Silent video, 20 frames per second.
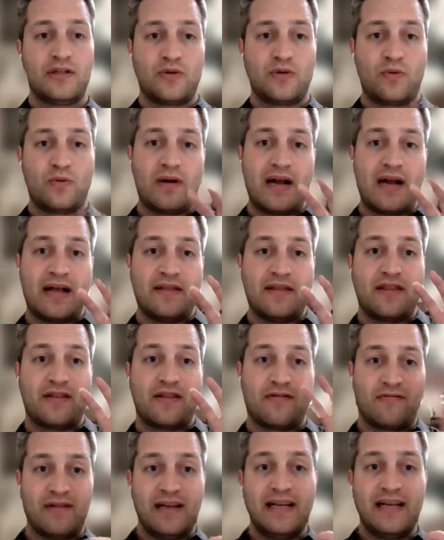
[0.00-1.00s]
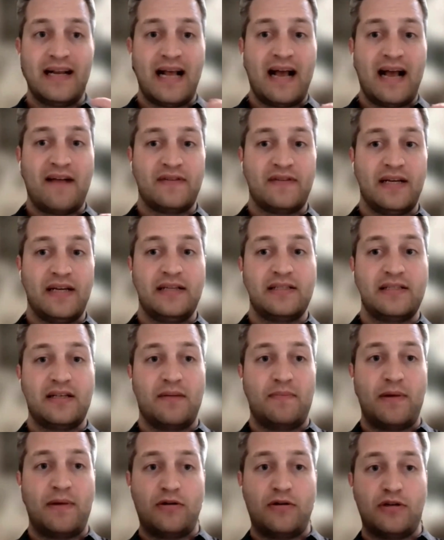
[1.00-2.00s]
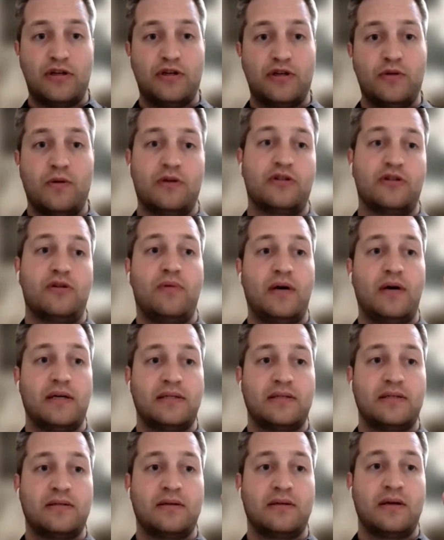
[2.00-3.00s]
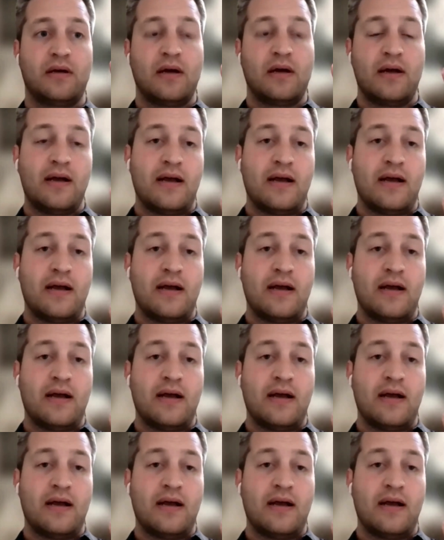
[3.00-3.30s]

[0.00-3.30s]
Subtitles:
So we're at 3.5 days compared to 200 plus.